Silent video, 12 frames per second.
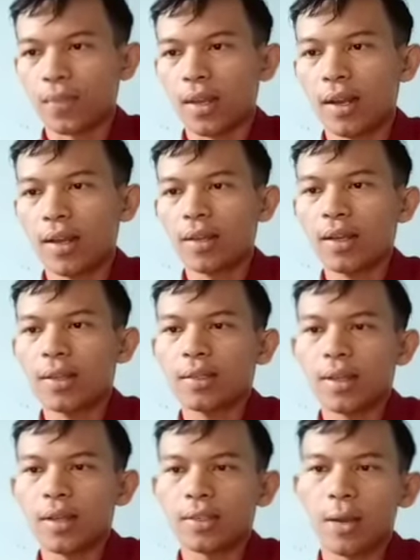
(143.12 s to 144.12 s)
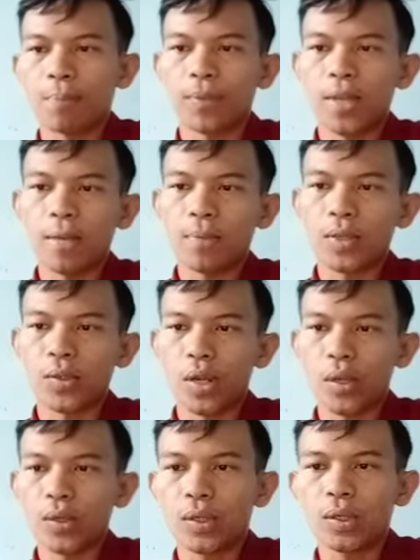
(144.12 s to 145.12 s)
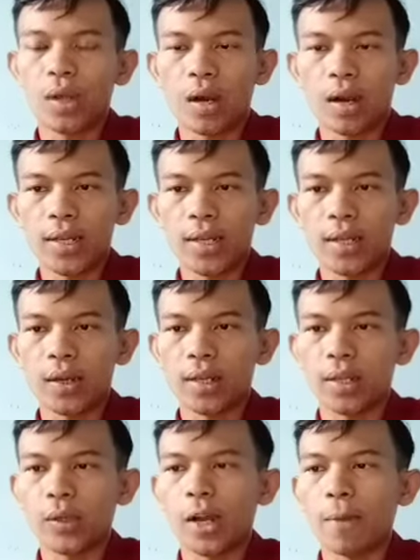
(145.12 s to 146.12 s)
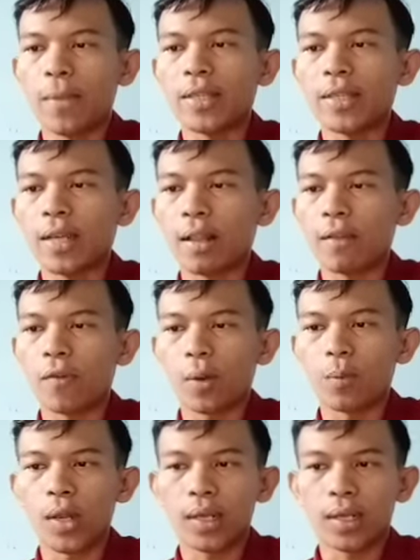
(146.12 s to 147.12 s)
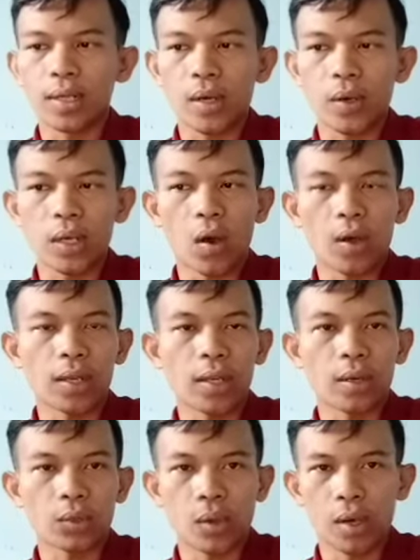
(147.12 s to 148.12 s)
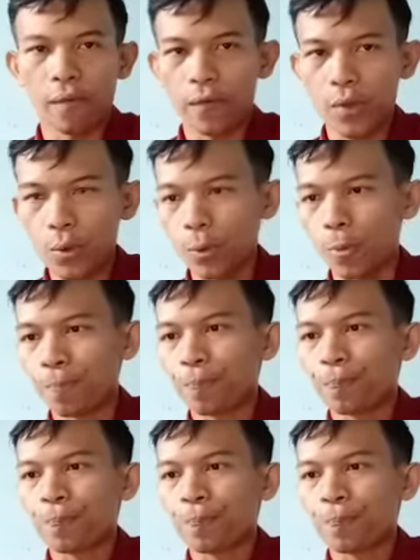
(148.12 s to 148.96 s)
Writing is not something mysterious done according to a magical formula known only to a few.